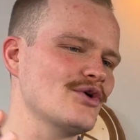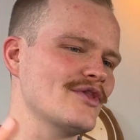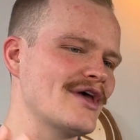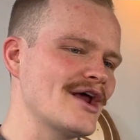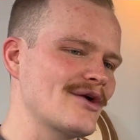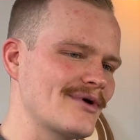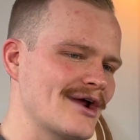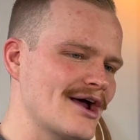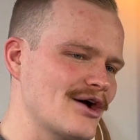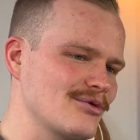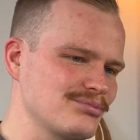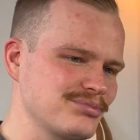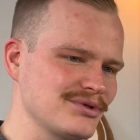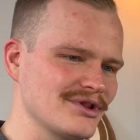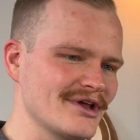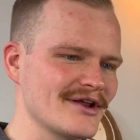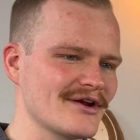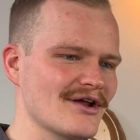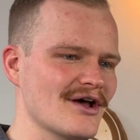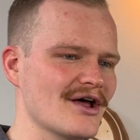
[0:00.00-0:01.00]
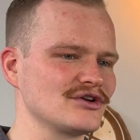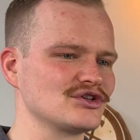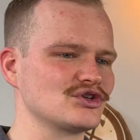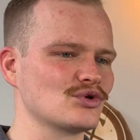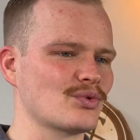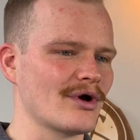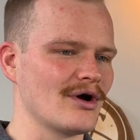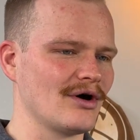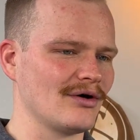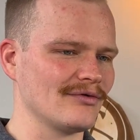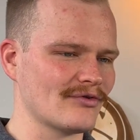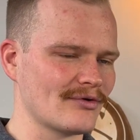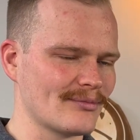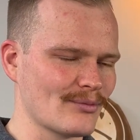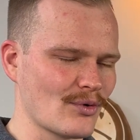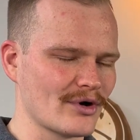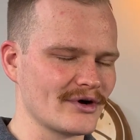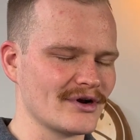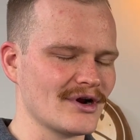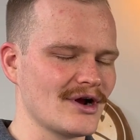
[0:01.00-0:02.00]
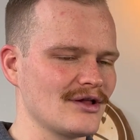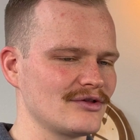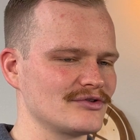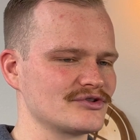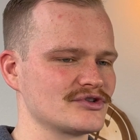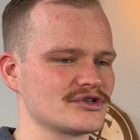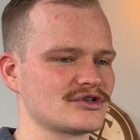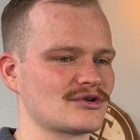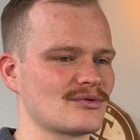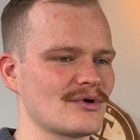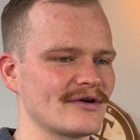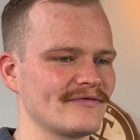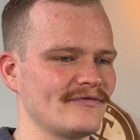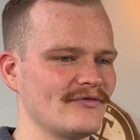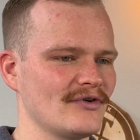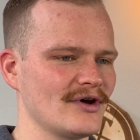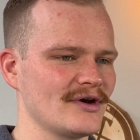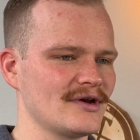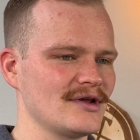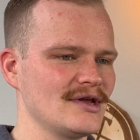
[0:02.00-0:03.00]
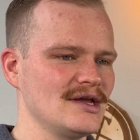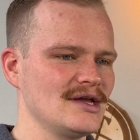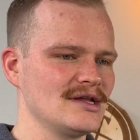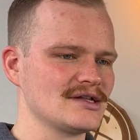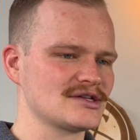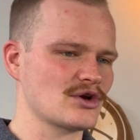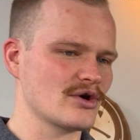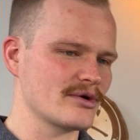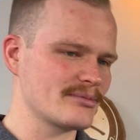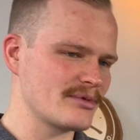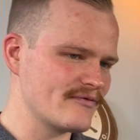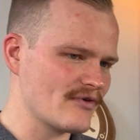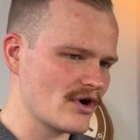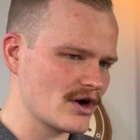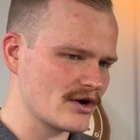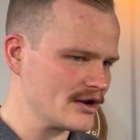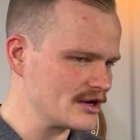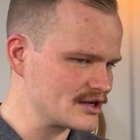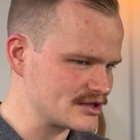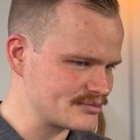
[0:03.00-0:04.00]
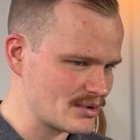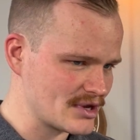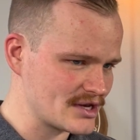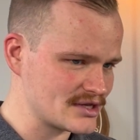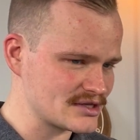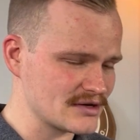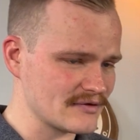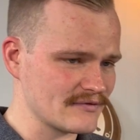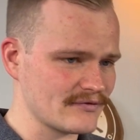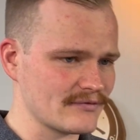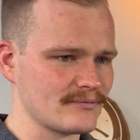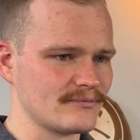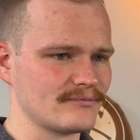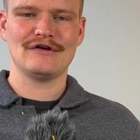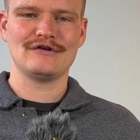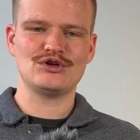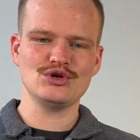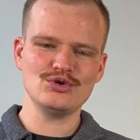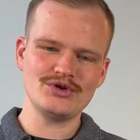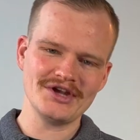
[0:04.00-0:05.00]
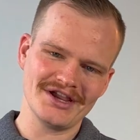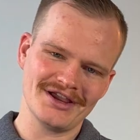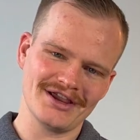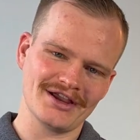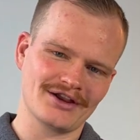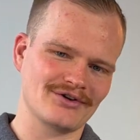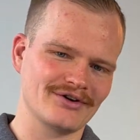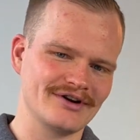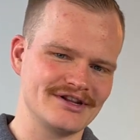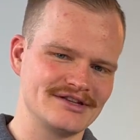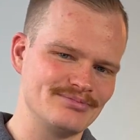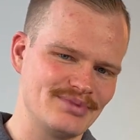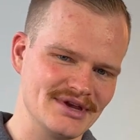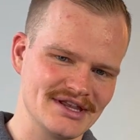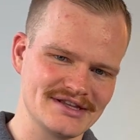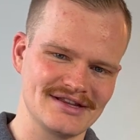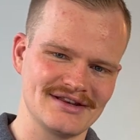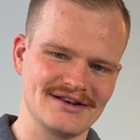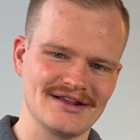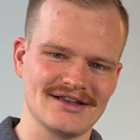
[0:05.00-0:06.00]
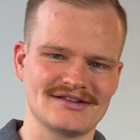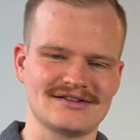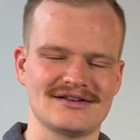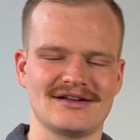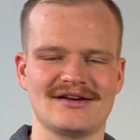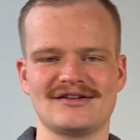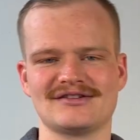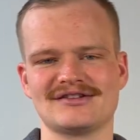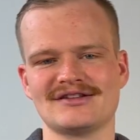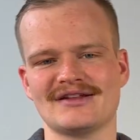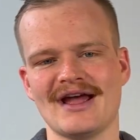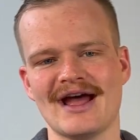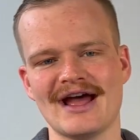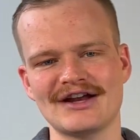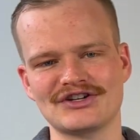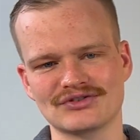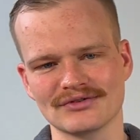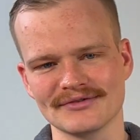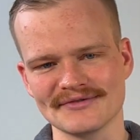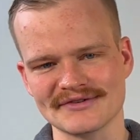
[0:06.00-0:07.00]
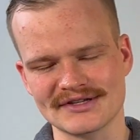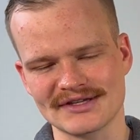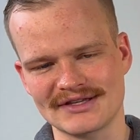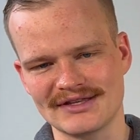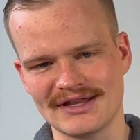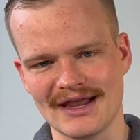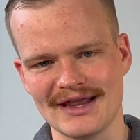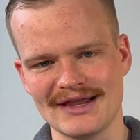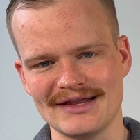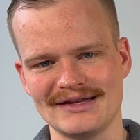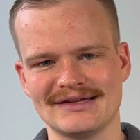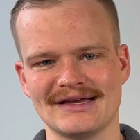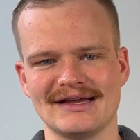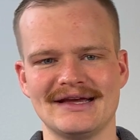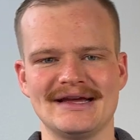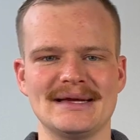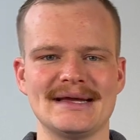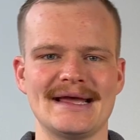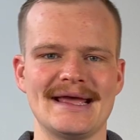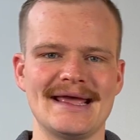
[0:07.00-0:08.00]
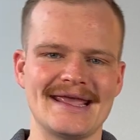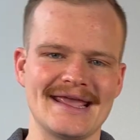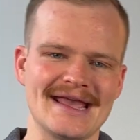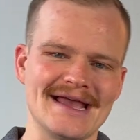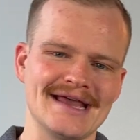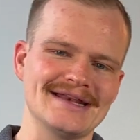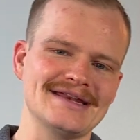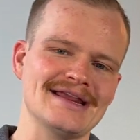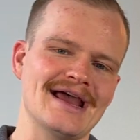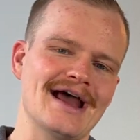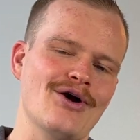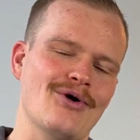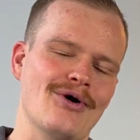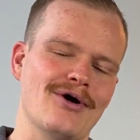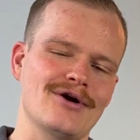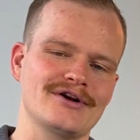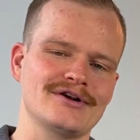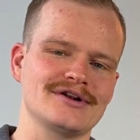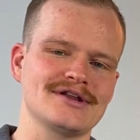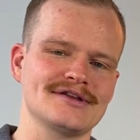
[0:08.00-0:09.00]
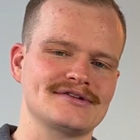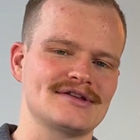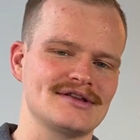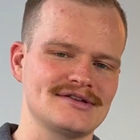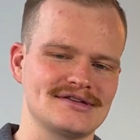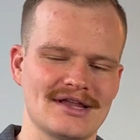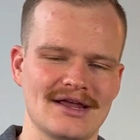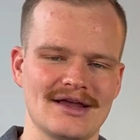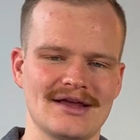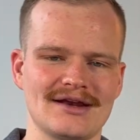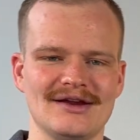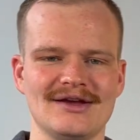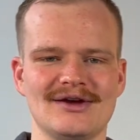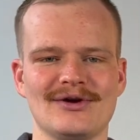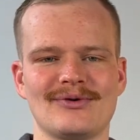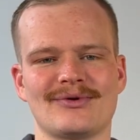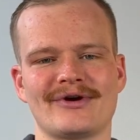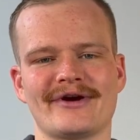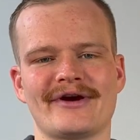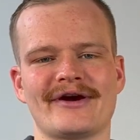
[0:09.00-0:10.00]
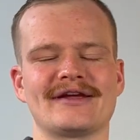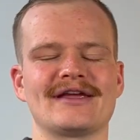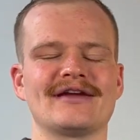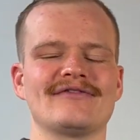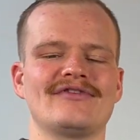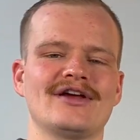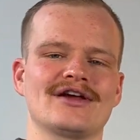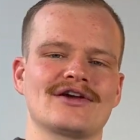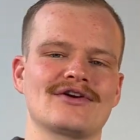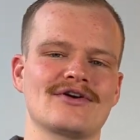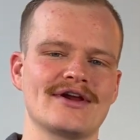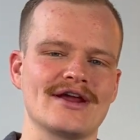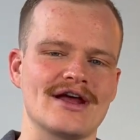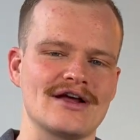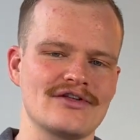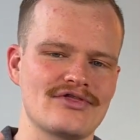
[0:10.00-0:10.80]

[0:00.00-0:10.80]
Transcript: that route, plan on $12 or more a square foot. It's gonna be very expensive. Due to hickory's busyness in its natural state and how hard it is to stain, we're gonna give hickory a